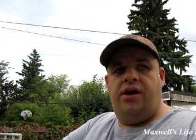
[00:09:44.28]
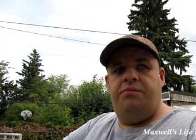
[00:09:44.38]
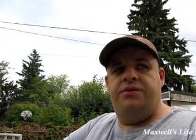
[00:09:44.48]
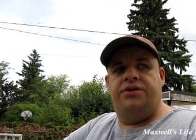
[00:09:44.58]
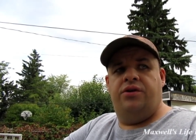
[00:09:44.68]

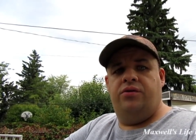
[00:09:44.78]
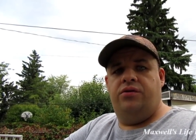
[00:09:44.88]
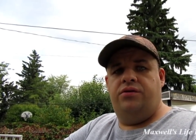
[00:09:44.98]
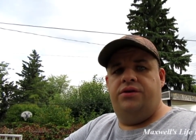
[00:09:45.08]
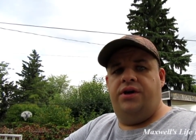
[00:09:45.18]
I've been
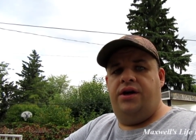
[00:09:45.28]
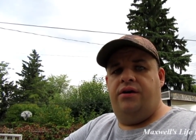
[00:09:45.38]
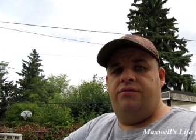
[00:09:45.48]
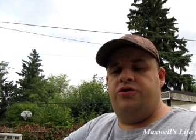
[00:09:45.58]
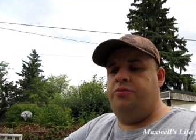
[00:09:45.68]
told
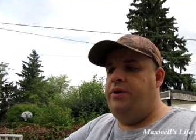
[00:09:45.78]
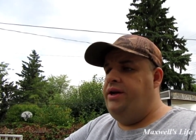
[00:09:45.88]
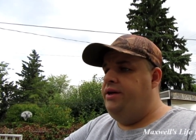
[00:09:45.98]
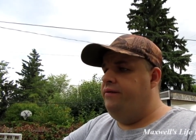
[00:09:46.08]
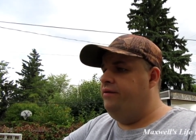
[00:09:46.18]
uh, so
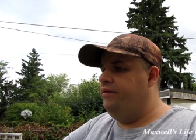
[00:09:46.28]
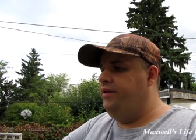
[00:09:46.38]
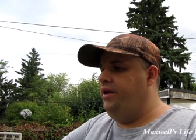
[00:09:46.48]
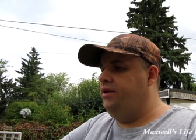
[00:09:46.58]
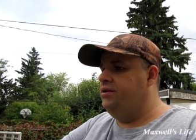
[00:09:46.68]
many different
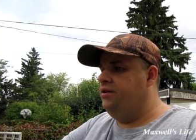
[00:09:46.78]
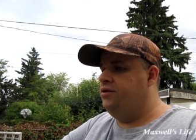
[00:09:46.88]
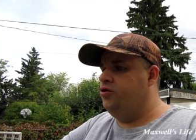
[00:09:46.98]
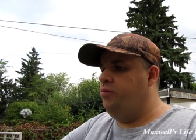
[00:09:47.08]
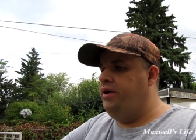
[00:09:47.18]
things
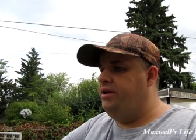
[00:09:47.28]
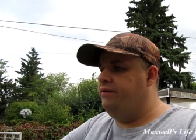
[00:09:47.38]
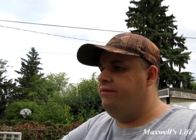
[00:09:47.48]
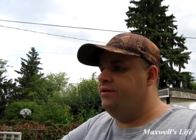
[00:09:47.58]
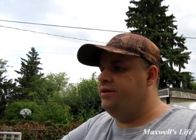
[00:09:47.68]
on so many
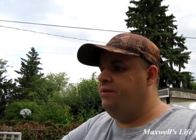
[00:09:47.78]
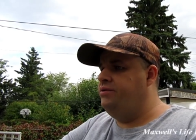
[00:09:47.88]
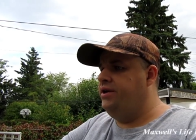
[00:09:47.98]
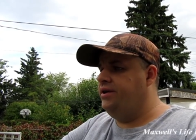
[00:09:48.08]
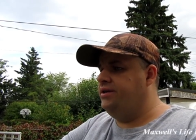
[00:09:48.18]
different
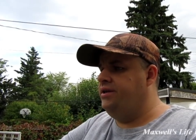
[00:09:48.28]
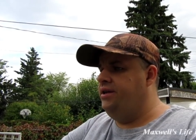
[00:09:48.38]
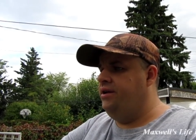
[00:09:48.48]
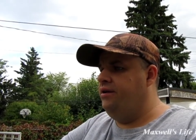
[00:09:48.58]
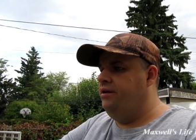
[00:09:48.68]
subjects
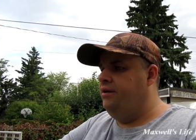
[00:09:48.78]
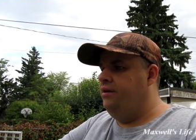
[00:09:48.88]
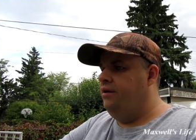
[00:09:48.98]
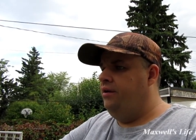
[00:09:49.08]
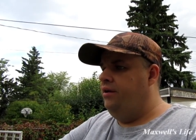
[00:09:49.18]
in the,
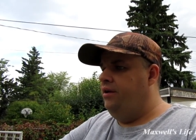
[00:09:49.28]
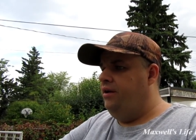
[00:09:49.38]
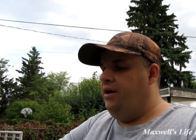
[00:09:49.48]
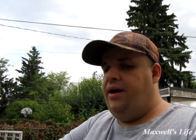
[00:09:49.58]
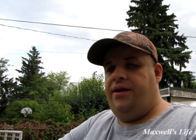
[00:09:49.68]

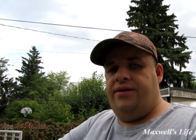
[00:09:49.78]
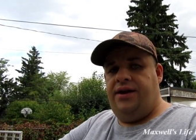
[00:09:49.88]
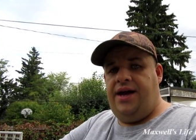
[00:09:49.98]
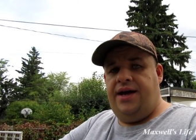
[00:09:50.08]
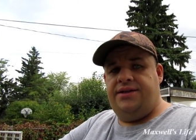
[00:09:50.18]
uh,
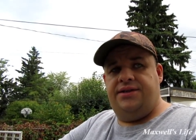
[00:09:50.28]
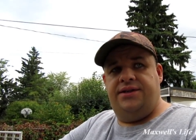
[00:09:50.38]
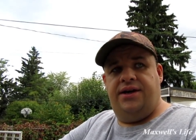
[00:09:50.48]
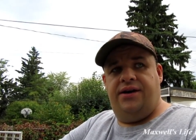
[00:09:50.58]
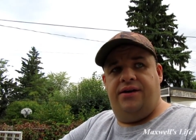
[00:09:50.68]
the
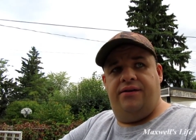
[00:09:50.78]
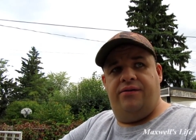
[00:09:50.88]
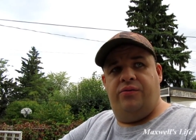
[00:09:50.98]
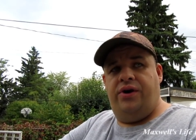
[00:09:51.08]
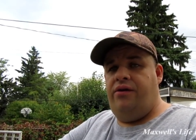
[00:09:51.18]
last,
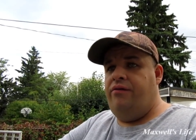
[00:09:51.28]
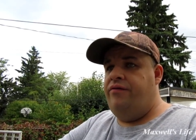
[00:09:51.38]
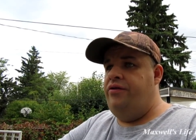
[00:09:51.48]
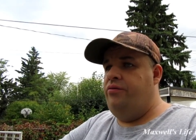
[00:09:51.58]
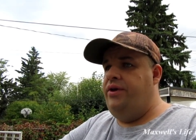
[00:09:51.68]
uh, well,
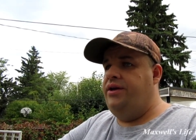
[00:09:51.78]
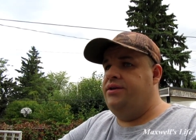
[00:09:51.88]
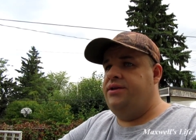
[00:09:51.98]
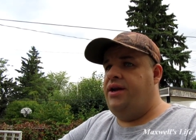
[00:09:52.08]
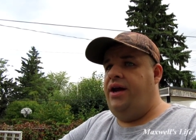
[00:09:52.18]
few
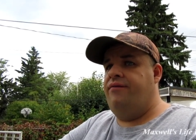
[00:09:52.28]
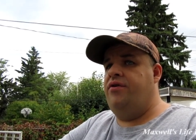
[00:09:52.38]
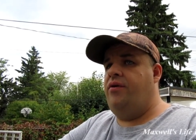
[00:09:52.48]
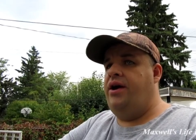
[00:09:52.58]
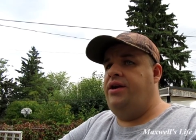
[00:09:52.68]
weeks that I
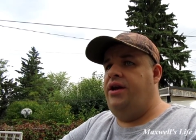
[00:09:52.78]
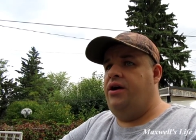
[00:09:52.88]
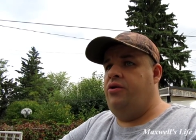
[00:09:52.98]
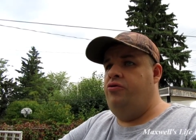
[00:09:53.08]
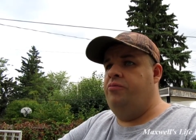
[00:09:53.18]
have no
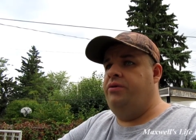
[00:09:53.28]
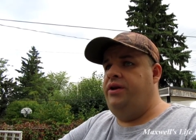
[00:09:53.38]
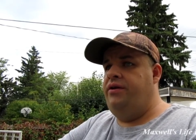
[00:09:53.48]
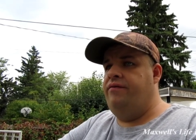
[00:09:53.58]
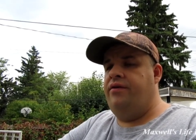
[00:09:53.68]
idea who to
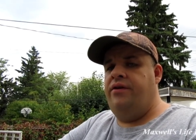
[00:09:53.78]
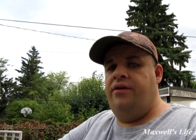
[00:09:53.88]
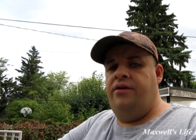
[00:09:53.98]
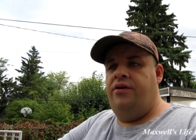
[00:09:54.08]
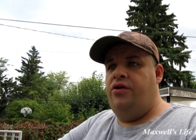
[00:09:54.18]
believe,
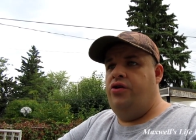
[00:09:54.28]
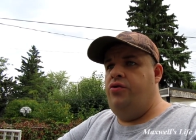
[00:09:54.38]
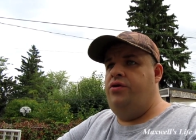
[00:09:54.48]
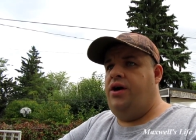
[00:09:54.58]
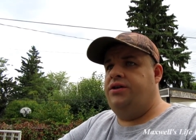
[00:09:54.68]

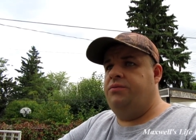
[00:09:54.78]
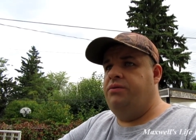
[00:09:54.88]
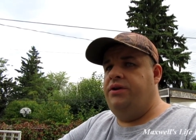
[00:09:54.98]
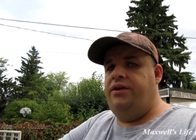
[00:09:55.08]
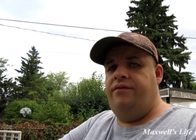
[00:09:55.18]
who not to
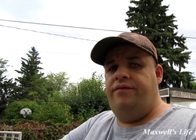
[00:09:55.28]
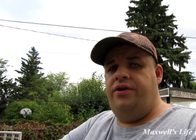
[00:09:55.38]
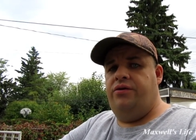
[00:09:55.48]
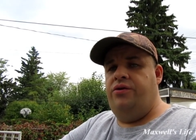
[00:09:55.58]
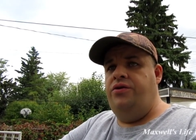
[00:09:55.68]
believe,
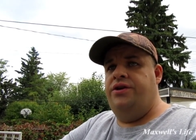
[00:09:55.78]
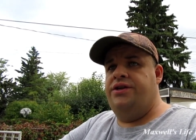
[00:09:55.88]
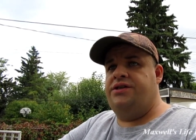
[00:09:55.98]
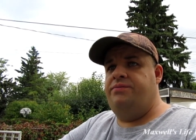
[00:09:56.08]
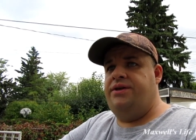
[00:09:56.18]
you know, who to
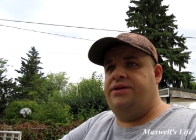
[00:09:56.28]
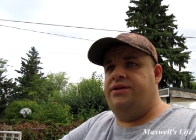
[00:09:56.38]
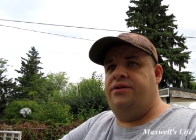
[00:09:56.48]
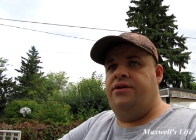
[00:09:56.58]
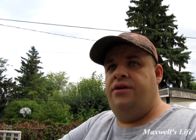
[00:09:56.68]

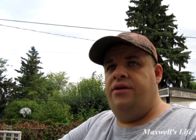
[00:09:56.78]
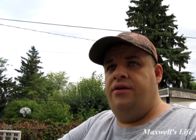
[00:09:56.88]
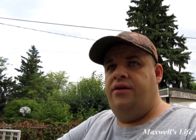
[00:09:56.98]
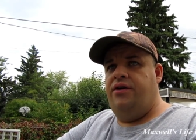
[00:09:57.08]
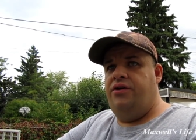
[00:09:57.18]
dismiss and
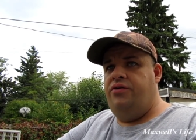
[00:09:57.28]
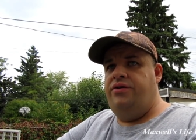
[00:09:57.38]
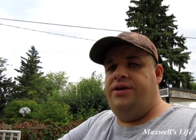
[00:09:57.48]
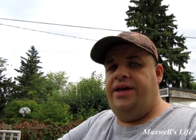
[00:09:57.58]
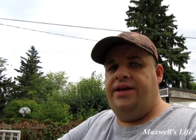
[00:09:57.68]

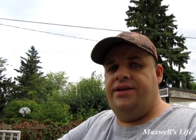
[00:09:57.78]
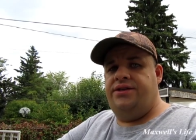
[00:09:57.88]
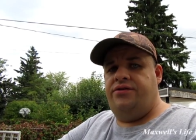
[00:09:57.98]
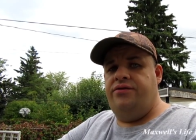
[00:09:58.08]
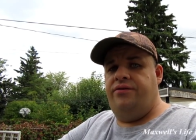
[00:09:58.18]
who to take
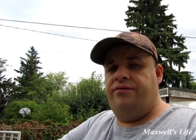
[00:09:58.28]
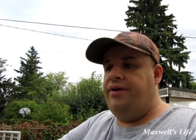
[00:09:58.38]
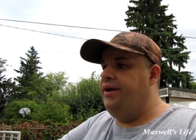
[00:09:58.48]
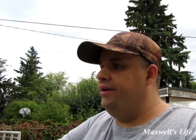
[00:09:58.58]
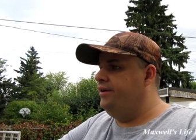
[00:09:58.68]
as the
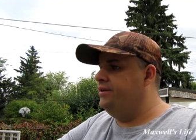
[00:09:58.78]
truth, right?